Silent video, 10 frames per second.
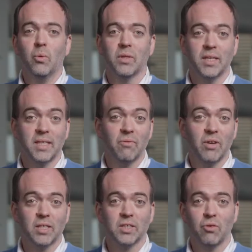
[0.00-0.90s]
with a
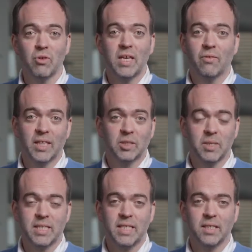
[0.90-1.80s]
diverse array of
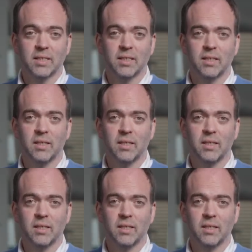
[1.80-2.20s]
expertise.